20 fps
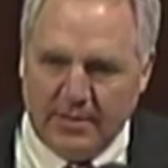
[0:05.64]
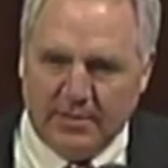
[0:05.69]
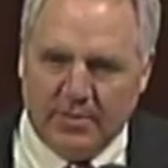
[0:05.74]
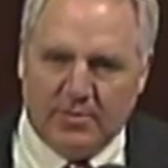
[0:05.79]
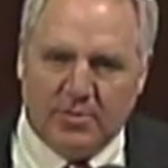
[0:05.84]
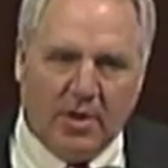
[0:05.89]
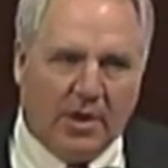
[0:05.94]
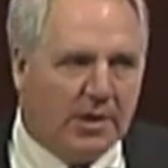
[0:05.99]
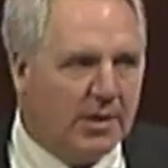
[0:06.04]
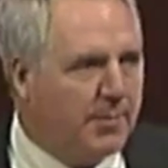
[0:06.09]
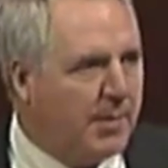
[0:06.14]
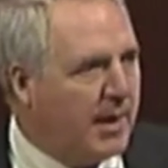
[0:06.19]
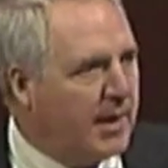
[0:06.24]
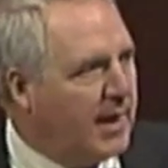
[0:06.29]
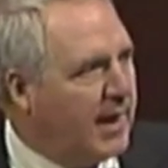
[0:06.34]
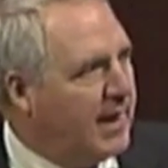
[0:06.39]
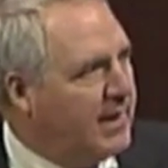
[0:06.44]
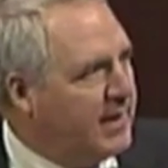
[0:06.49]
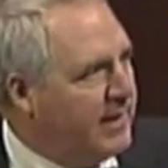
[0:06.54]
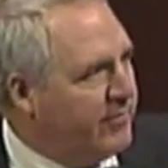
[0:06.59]
to talk about
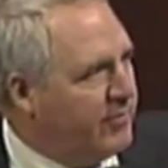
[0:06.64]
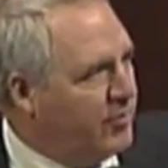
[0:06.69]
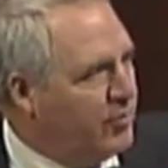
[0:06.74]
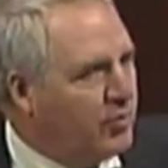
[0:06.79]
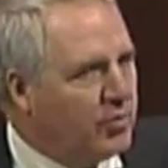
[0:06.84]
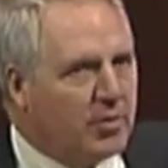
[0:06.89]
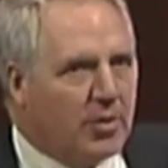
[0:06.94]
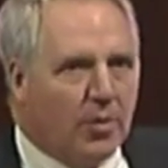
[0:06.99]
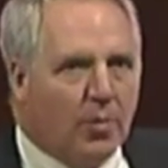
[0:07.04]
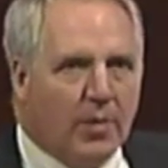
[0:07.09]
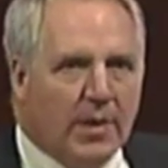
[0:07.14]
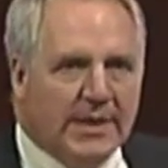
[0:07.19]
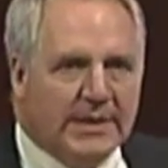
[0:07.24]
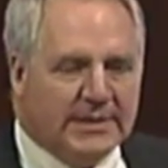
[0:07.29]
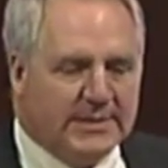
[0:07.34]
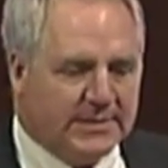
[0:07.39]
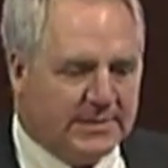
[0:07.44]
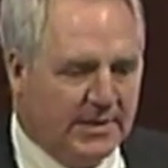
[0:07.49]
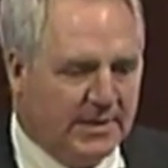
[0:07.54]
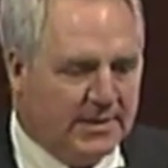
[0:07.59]
high level nuclear
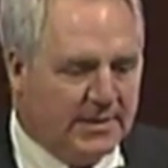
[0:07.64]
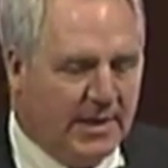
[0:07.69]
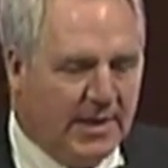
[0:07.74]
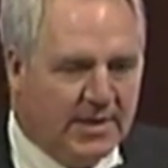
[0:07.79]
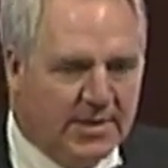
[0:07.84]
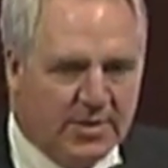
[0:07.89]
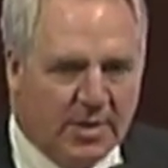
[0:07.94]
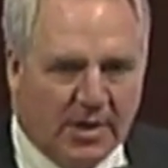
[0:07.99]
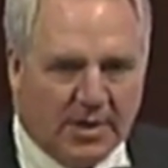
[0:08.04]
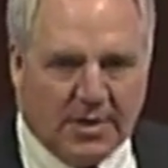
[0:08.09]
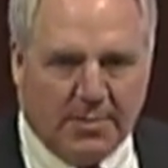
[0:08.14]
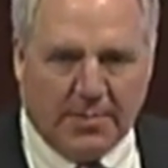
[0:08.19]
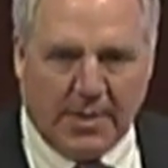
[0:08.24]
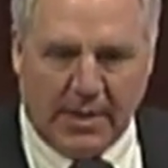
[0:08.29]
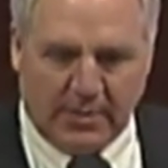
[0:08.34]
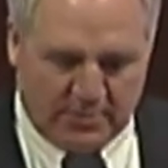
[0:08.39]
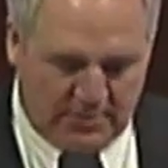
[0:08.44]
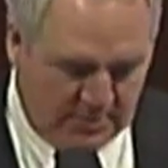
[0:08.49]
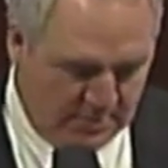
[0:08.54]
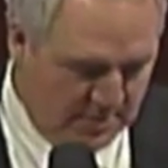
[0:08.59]
waste and, and Yucca
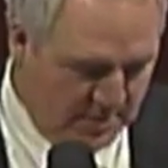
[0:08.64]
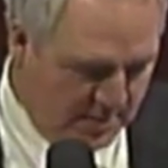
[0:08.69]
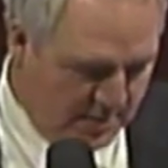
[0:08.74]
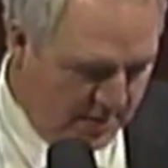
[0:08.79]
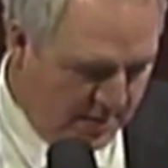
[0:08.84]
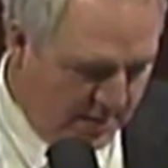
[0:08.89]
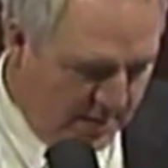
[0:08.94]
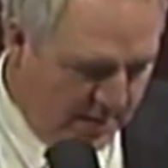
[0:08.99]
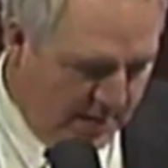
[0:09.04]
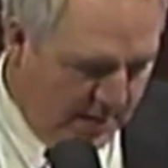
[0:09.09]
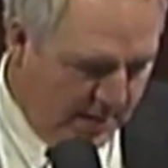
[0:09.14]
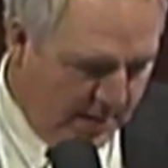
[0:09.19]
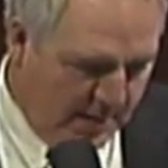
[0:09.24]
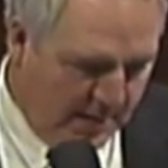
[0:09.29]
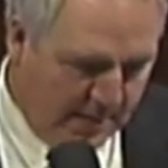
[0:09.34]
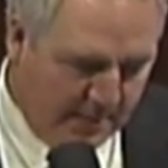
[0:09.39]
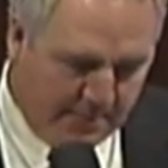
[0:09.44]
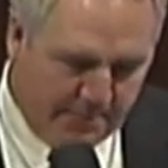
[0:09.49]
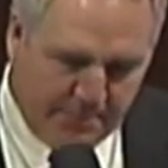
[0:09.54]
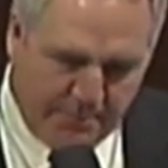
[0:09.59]
Mountain.
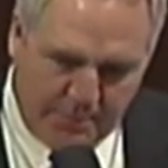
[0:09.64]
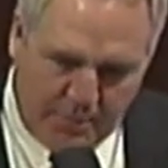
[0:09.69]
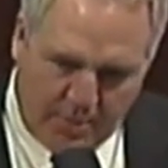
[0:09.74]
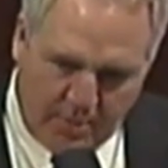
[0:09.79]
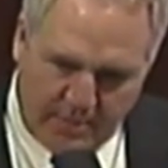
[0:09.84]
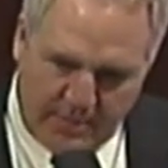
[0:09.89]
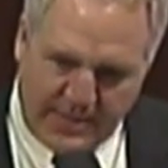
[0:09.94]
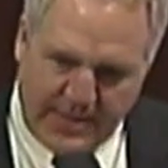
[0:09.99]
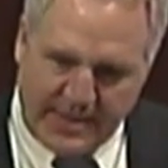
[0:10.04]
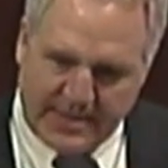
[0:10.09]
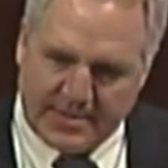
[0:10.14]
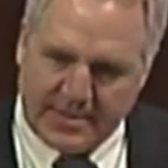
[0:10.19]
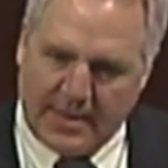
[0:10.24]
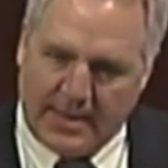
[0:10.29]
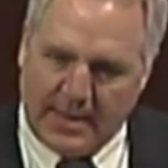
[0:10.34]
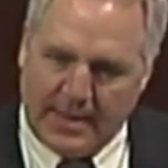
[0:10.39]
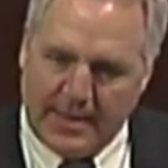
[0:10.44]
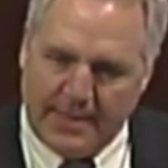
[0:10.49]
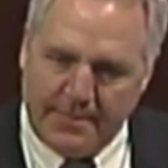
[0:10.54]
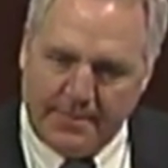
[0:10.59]
Uh, part of that
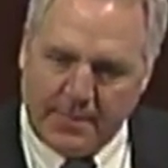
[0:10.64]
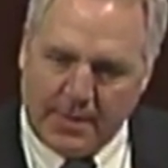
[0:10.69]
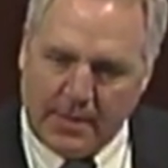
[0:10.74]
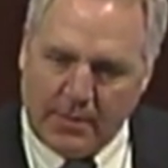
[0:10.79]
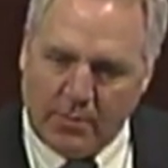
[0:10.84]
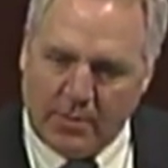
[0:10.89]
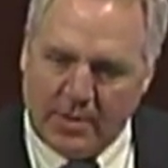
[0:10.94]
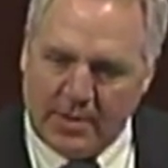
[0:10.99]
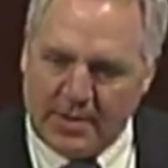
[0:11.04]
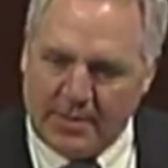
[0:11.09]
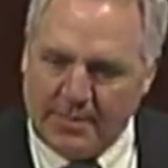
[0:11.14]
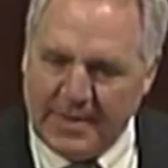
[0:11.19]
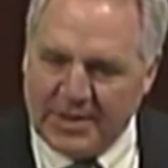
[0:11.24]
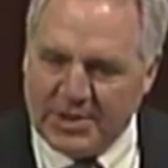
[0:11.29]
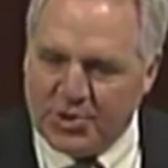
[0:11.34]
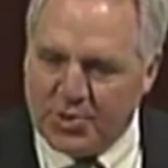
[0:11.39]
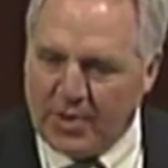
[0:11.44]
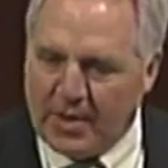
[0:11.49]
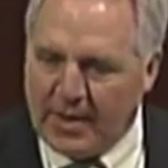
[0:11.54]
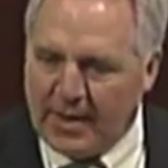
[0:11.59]
time, I wanted to make
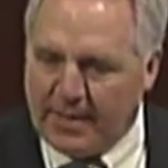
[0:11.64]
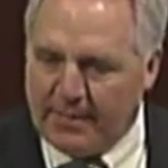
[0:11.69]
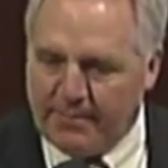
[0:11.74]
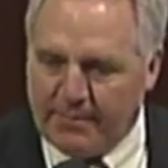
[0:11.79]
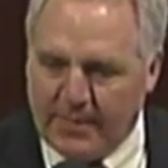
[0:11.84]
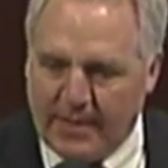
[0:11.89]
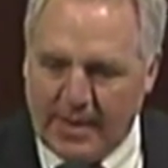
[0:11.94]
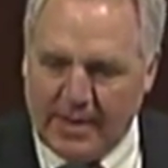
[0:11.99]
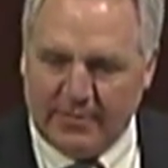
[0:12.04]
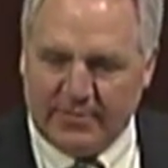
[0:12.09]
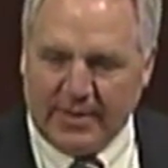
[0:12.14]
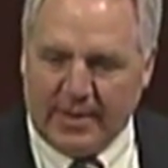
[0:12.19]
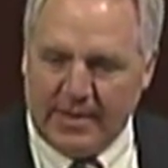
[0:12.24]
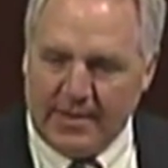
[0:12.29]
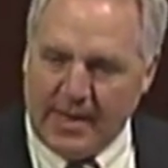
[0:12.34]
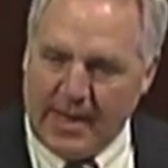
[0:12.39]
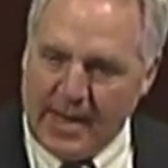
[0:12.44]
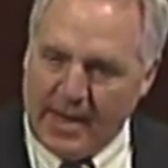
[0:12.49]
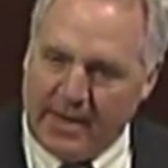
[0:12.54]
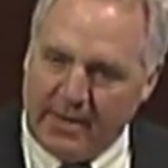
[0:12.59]
sure, I, as I
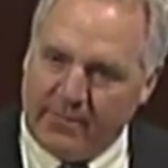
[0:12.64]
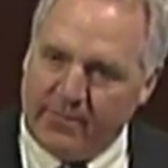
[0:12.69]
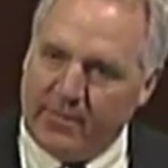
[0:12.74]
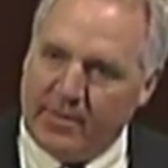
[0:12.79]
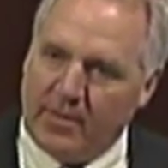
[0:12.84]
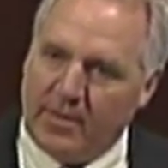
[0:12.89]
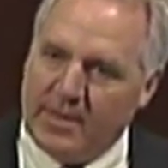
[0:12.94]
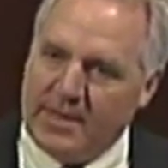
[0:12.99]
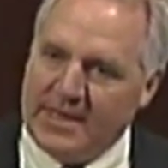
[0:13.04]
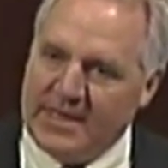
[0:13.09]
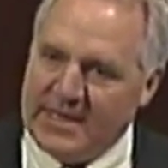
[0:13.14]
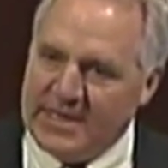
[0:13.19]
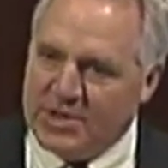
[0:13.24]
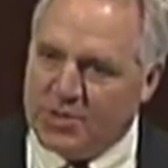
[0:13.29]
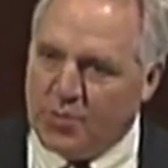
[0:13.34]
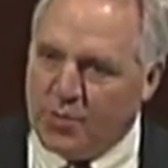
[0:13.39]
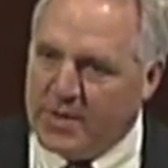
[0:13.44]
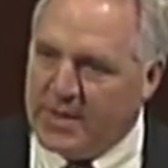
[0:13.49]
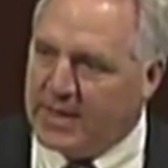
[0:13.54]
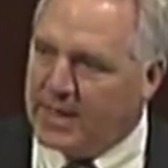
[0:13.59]
have
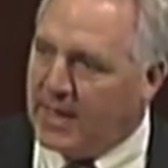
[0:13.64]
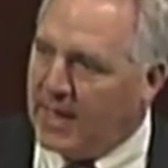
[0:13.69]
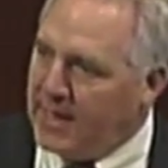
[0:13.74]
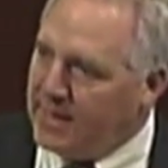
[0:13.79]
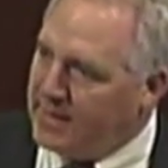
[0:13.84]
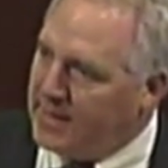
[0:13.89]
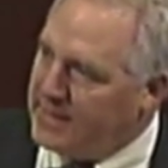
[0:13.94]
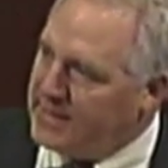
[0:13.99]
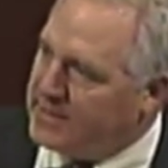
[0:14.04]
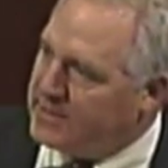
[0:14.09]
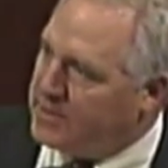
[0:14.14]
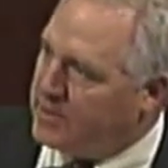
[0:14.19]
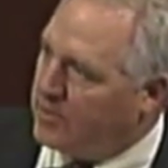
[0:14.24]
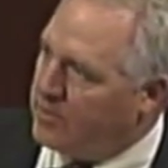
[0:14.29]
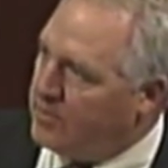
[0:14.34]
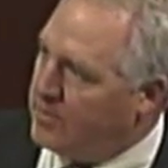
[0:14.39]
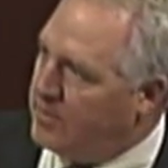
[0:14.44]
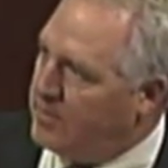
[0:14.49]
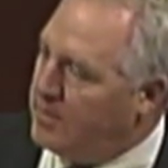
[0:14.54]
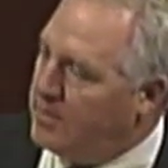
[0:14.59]
each week, highlight
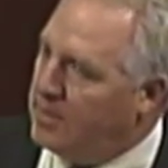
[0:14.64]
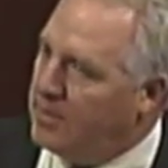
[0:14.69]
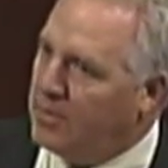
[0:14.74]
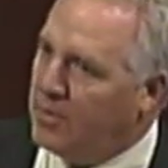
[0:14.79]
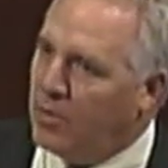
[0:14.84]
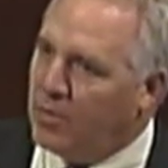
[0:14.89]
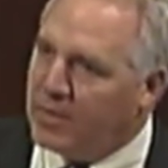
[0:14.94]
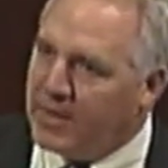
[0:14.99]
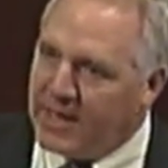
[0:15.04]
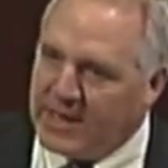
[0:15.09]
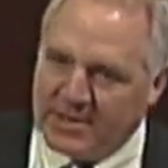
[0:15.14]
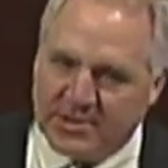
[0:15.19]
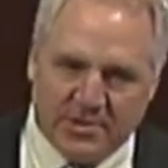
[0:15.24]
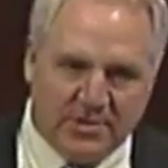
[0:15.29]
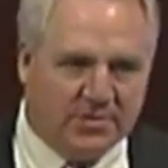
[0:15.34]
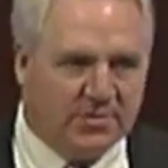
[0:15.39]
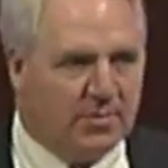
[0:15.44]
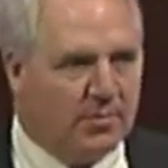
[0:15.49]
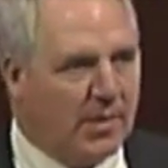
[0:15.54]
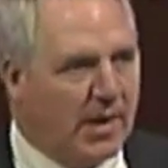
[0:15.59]
certain
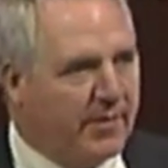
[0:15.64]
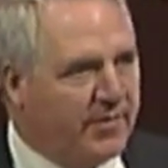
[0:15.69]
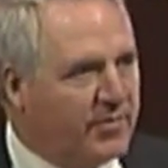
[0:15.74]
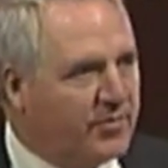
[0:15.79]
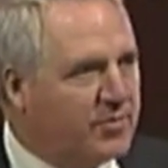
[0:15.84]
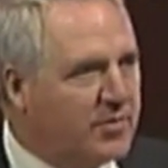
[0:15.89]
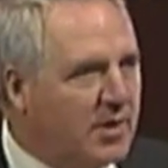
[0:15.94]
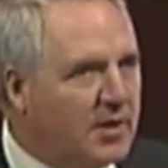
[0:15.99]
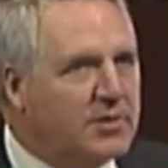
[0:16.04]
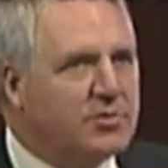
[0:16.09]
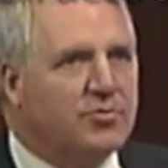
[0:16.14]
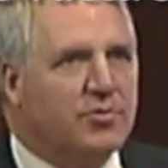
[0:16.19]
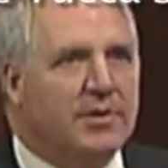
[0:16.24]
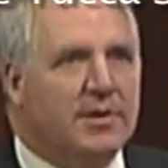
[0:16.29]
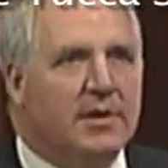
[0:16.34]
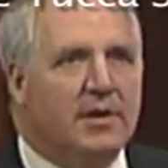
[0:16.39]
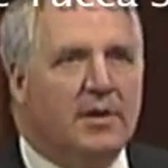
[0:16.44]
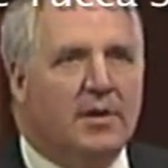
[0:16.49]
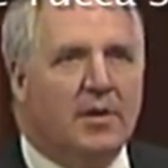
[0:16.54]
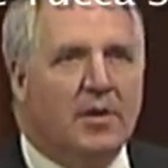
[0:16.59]
locations around this
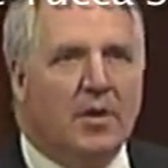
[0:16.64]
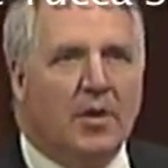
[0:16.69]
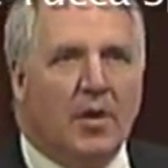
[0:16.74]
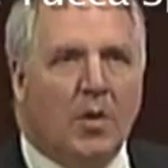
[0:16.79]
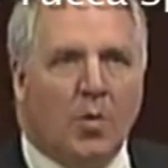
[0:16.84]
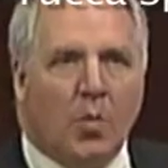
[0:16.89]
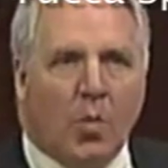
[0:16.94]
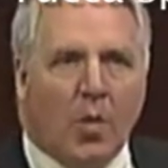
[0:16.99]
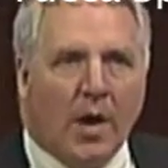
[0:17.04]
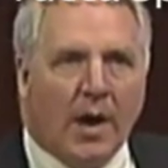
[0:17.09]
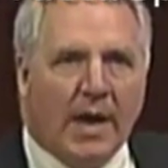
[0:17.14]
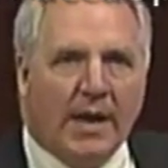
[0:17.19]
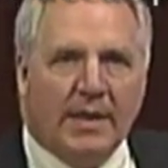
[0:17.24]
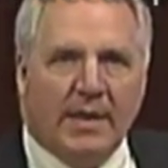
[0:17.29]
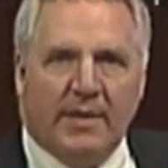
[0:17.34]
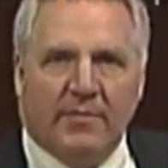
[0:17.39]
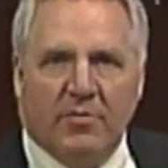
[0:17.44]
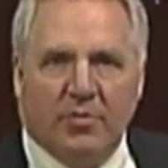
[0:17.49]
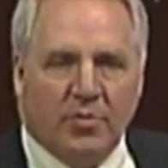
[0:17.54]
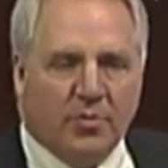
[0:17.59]
country where high
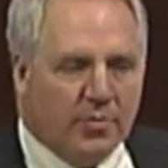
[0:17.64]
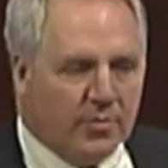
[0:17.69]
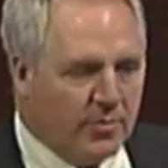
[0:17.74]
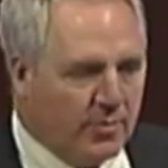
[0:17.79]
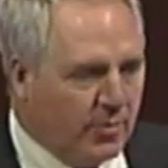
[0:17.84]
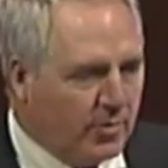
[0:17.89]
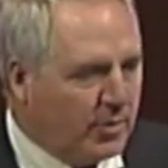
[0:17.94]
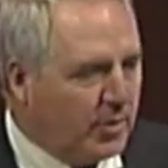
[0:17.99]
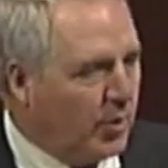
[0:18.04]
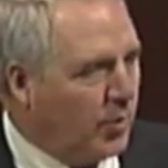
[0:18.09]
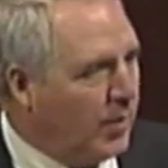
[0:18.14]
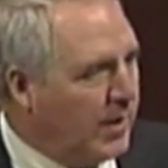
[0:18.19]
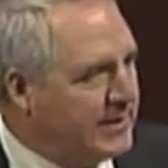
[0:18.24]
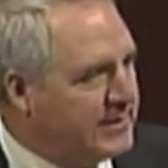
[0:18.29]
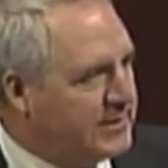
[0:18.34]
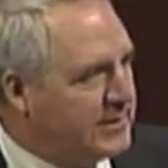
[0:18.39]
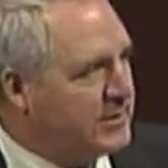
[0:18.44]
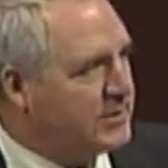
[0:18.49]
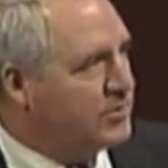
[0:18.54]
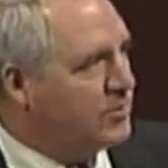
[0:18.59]
level nu nuclear
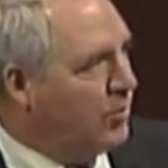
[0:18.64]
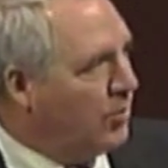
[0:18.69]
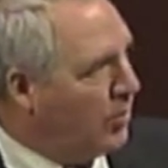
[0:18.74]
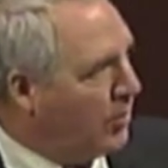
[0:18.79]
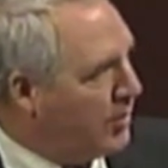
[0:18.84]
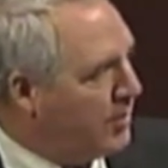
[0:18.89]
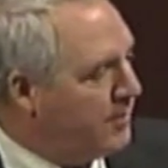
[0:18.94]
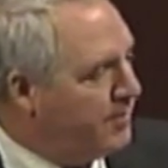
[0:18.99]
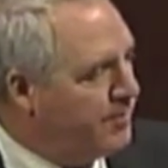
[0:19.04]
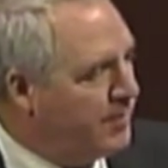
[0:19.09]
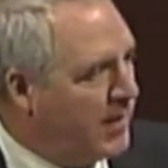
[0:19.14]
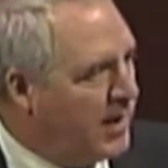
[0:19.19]
waste is stored.